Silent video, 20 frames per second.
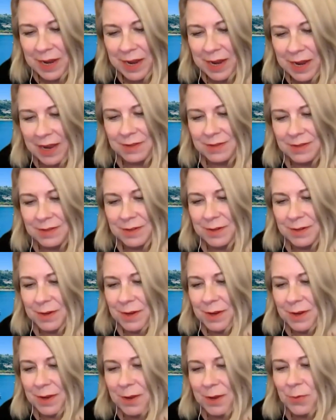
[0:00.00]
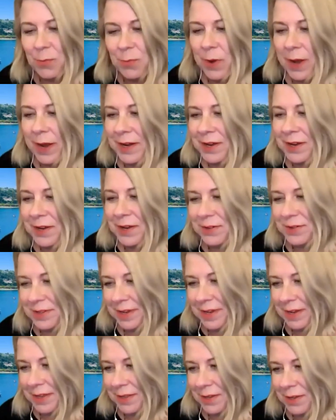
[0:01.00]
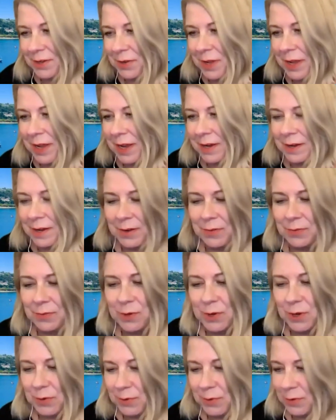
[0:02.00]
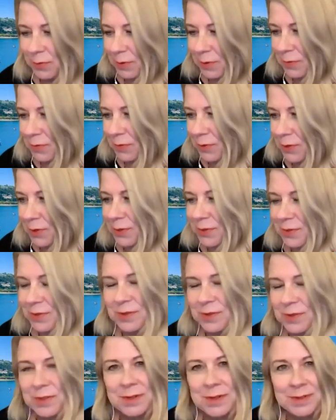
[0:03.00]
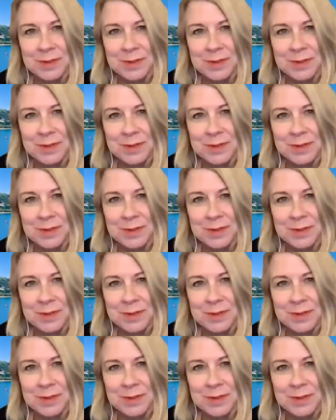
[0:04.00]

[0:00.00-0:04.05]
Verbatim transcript: asked, "Why do you say that you can't ever go in reverse?"